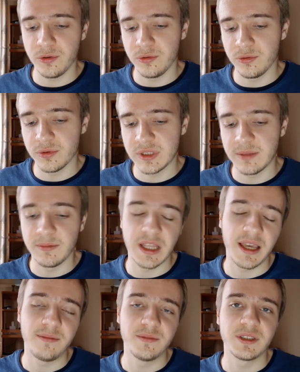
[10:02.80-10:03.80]
to
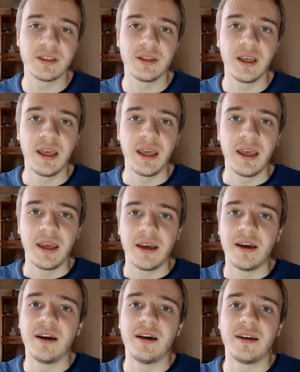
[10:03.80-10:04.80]
sometimes
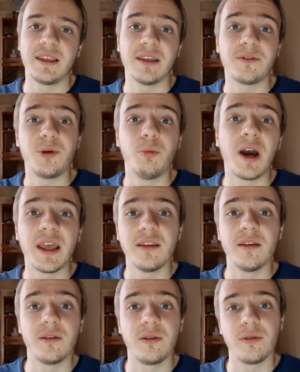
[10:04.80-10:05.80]
get
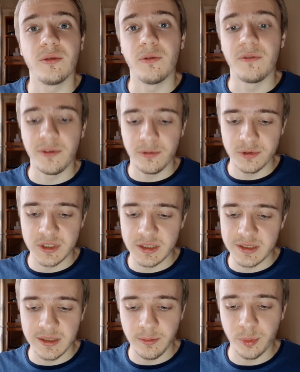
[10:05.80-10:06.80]
reminded of those
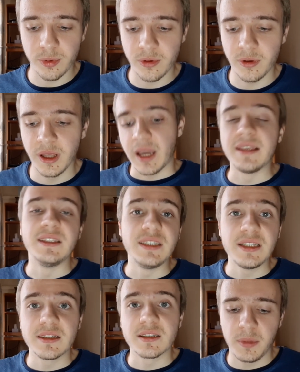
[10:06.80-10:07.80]
simple
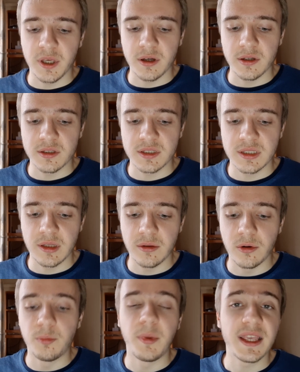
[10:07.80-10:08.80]
ideas because
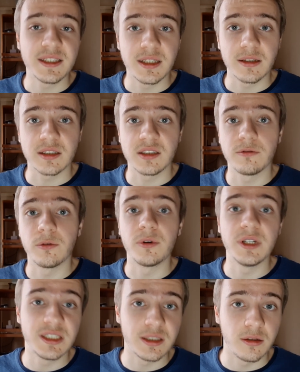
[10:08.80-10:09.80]
they're basics for a
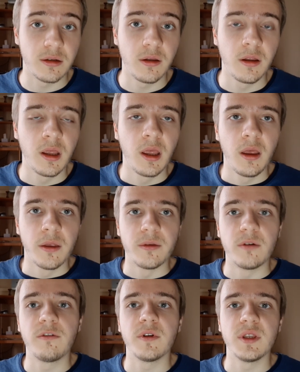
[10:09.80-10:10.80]
reason. They're
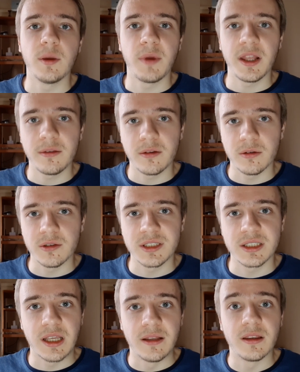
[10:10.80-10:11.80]

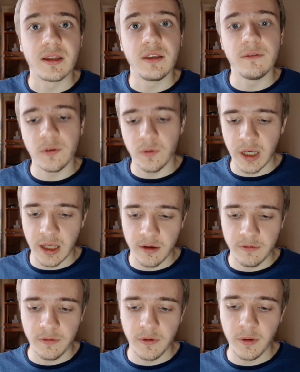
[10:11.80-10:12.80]
fundamentals, and if you
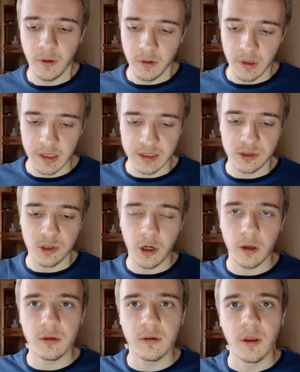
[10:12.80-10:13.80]
have a
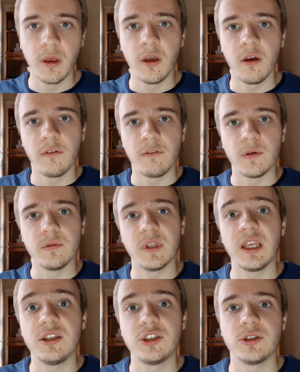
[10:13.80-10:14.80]
strong
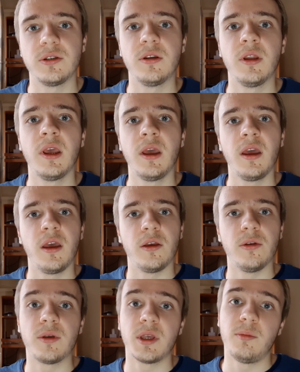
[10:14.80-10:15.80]
foundation,
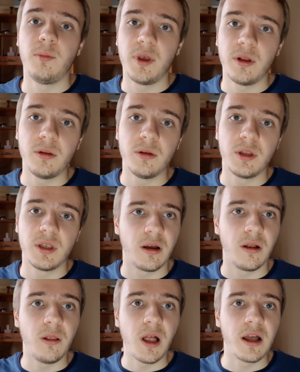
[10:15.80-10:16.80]
you can build
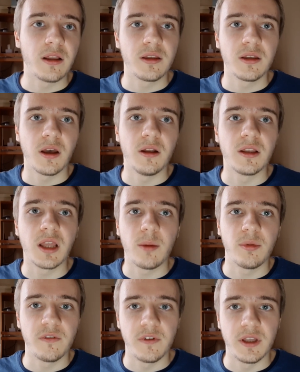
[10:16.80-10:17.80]
a lot on top
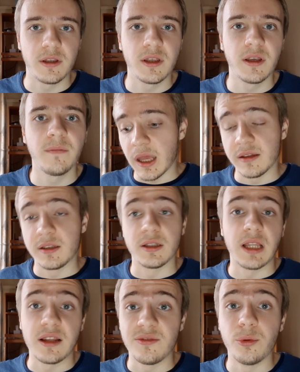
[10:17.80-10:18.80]
of it and
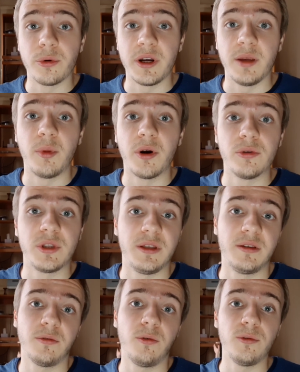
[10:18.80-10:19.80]
not worry about
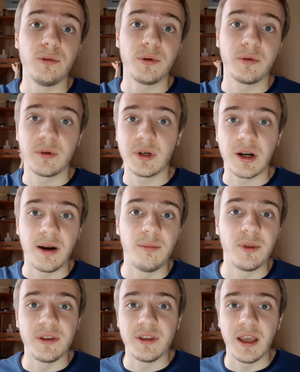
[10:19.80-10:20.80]
it all
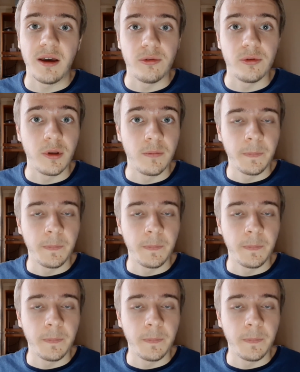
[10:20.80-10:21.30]
crumbling down.